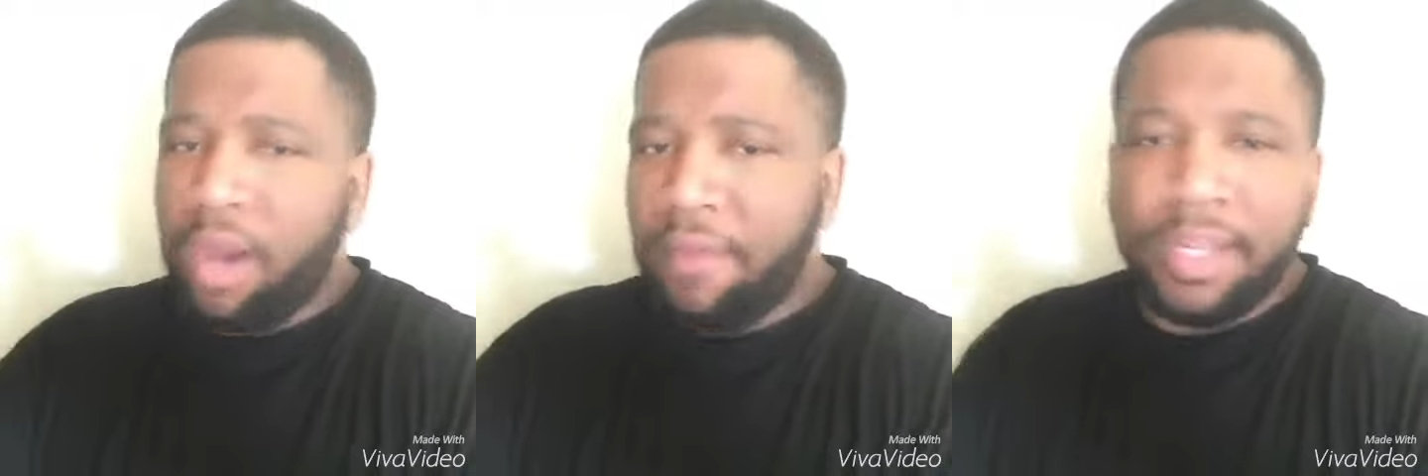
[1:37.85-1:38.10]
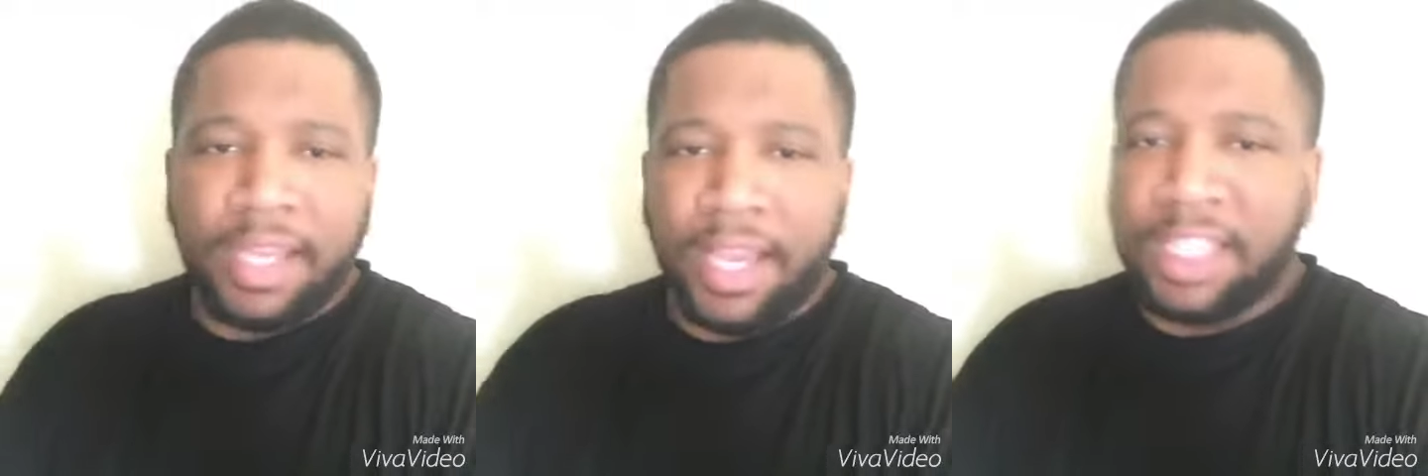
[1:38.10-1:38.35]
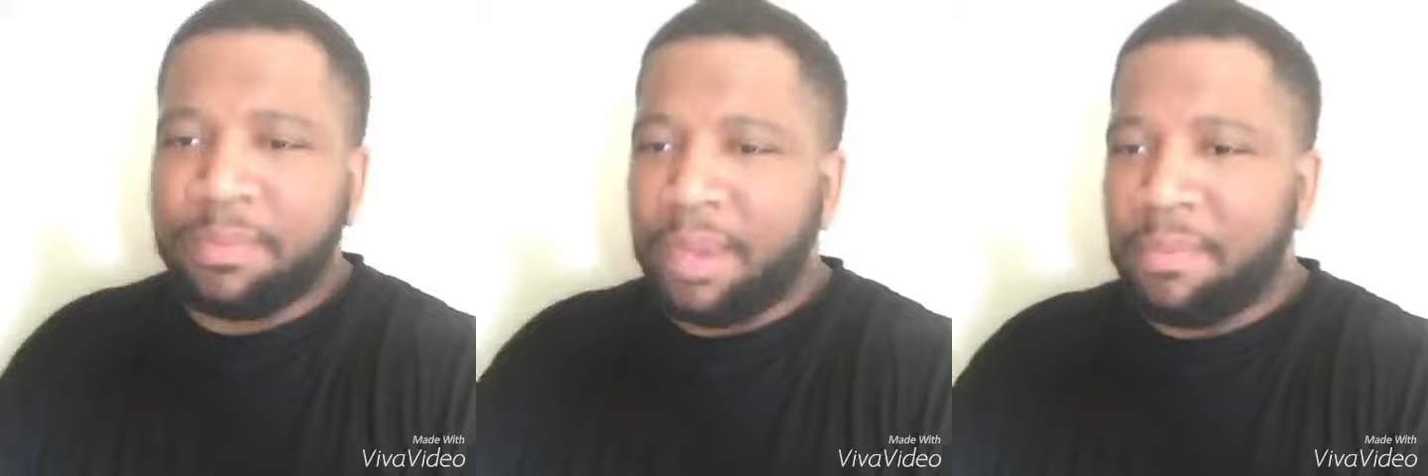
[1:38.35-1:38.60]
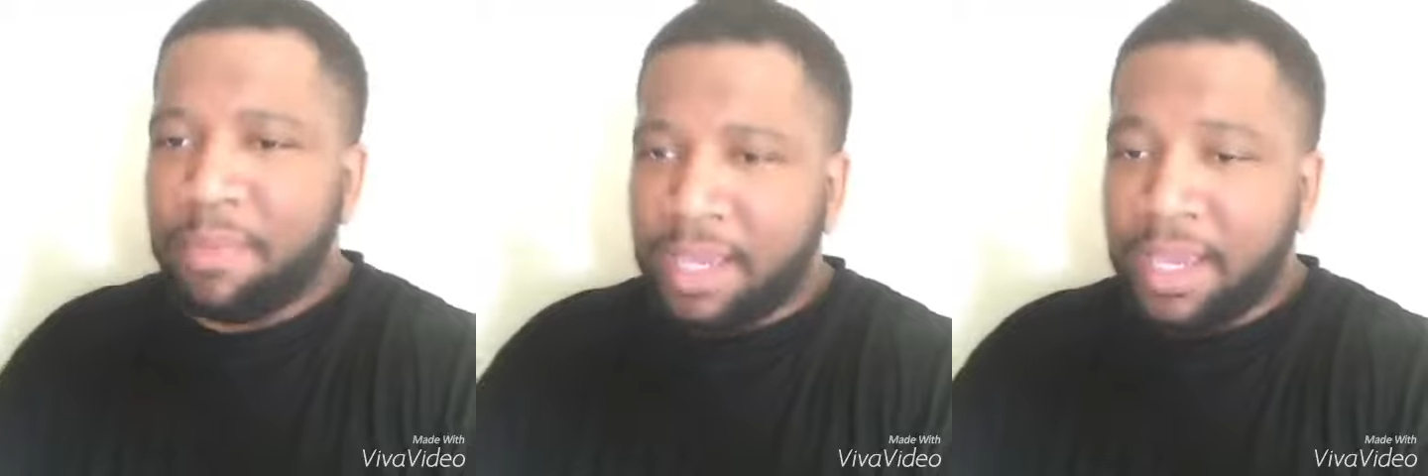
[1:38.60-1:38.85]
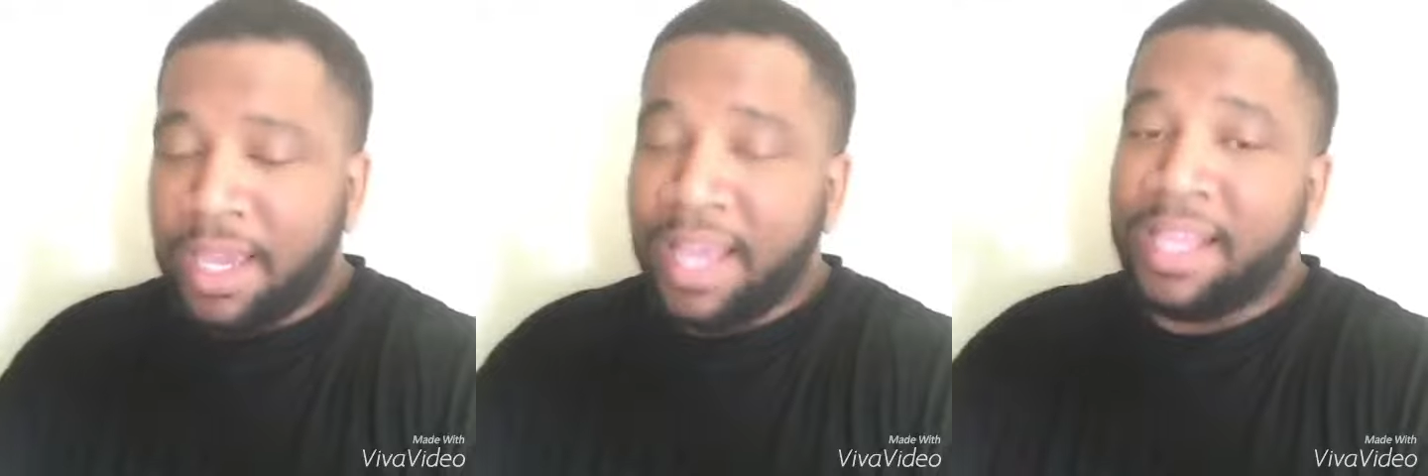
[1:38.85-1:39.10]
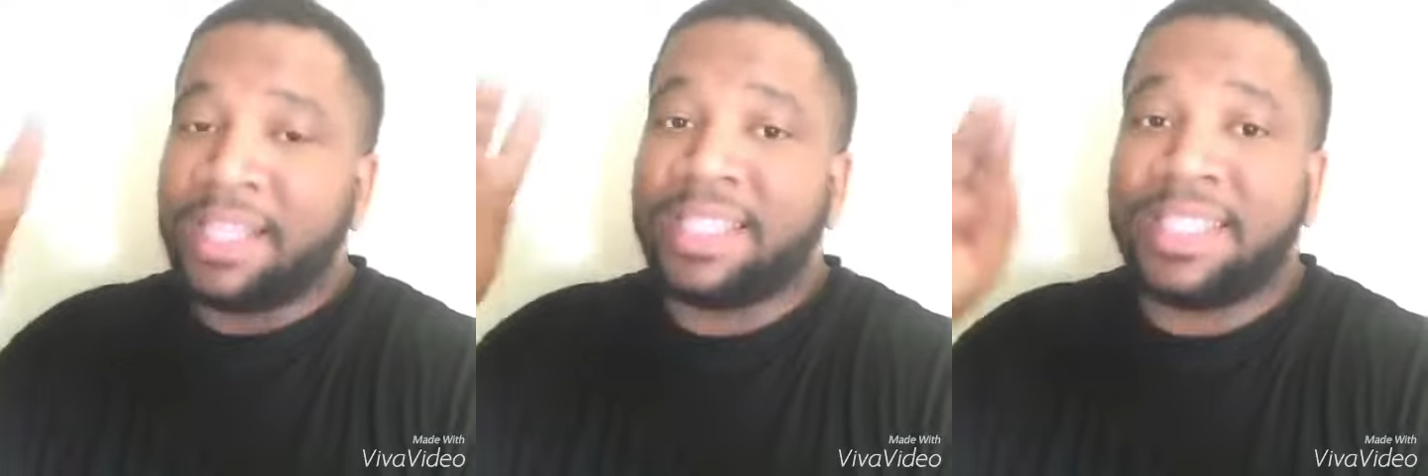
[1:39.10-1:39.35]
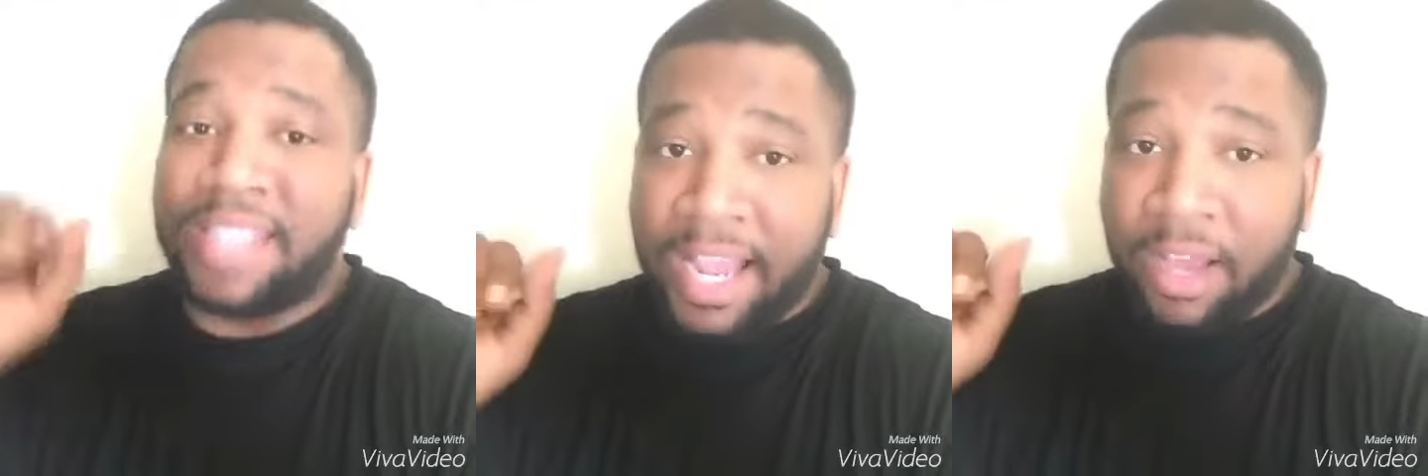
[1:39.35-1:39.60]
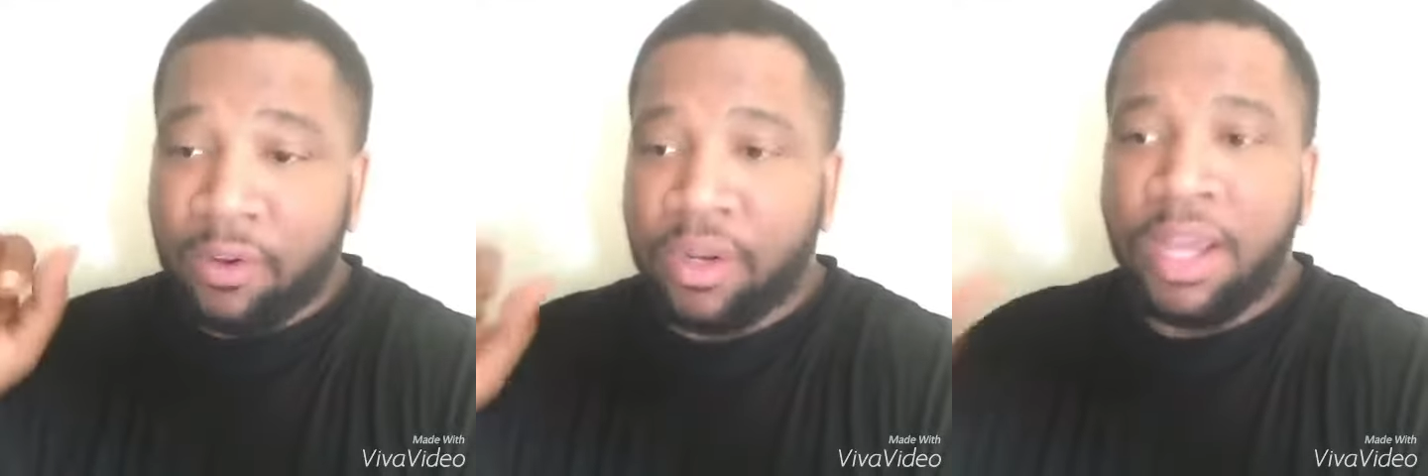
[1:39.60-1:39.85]
whatever the case may be,
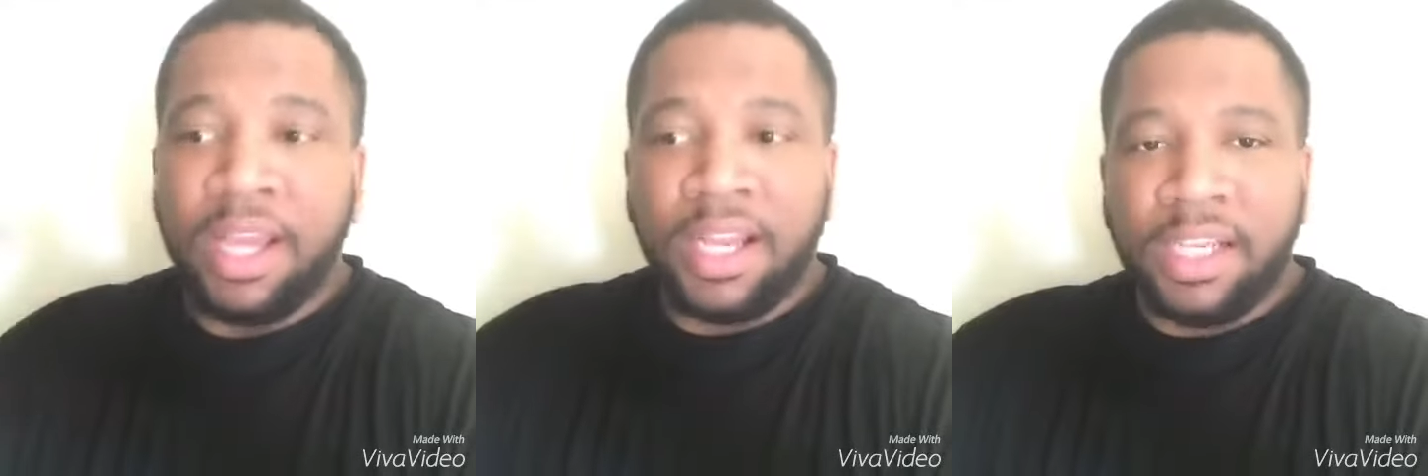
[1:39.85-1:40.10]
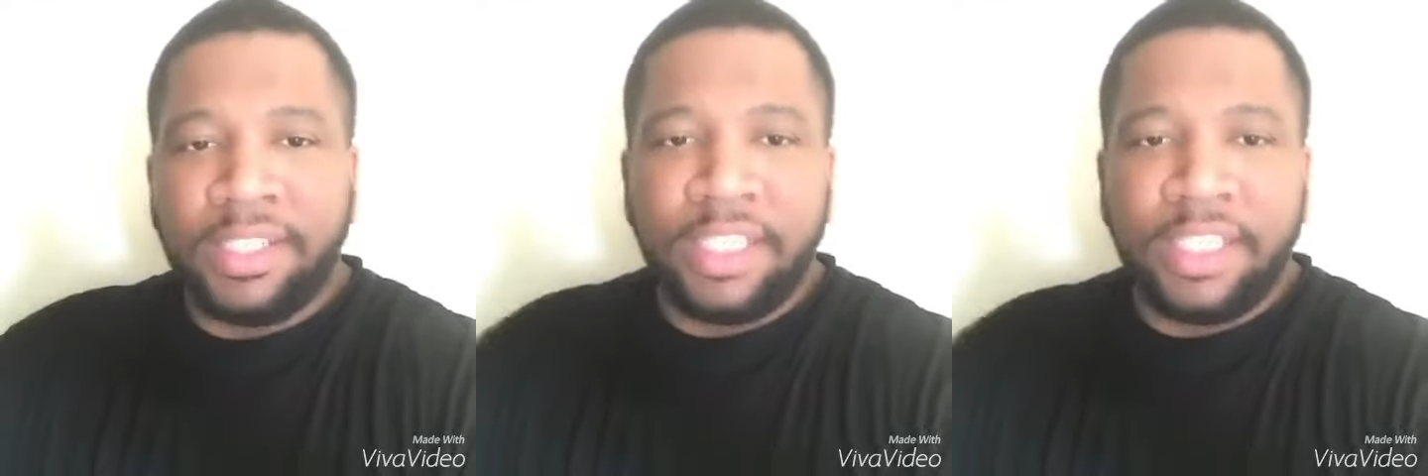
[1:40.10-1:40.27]
sound.